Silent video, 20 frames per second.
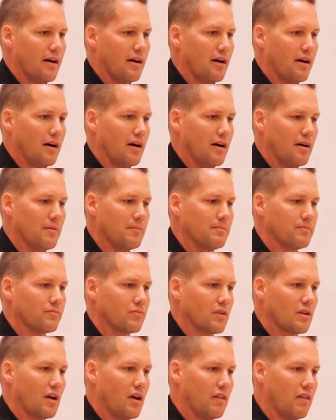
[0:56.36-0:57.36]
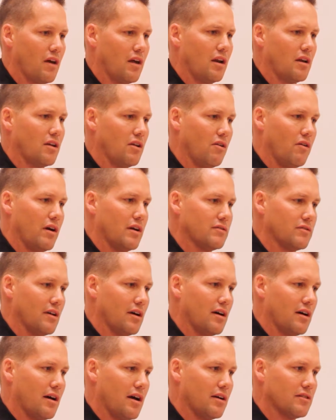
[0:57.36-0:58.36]
Um, and then, you know, as
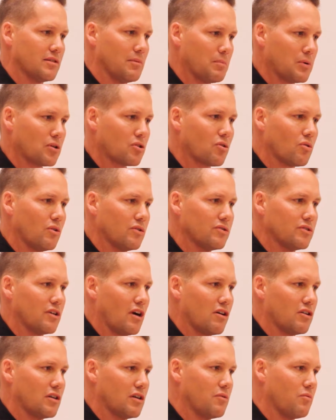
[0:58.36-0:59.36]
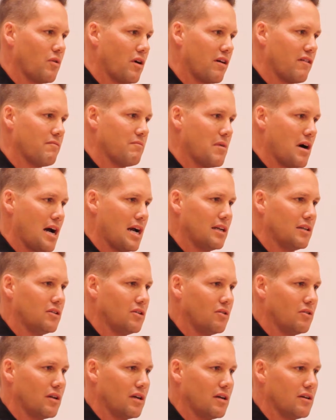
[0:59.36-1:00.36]
a, as a patrol sergeant, one of my
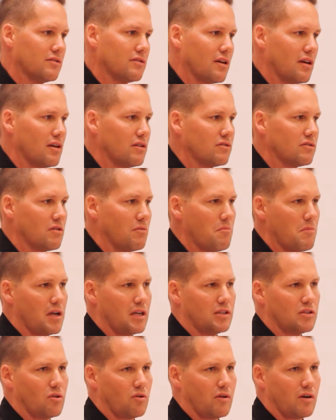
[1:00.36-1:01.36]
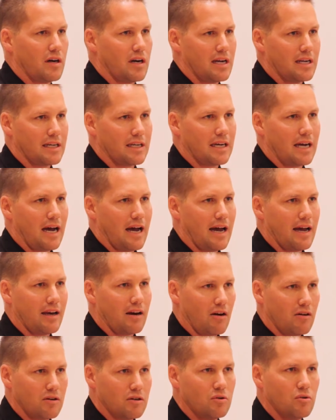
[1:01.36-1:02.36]
duties is to mentor and guide
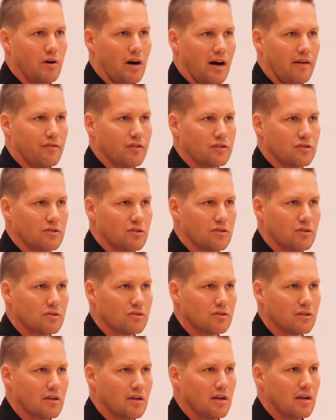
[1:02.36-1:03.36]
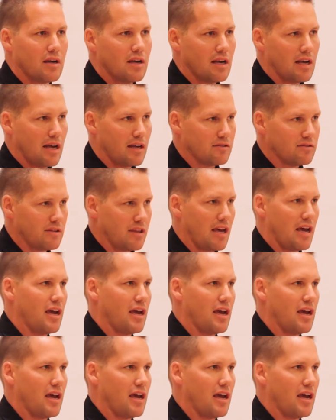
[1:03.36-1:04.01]
our new officers as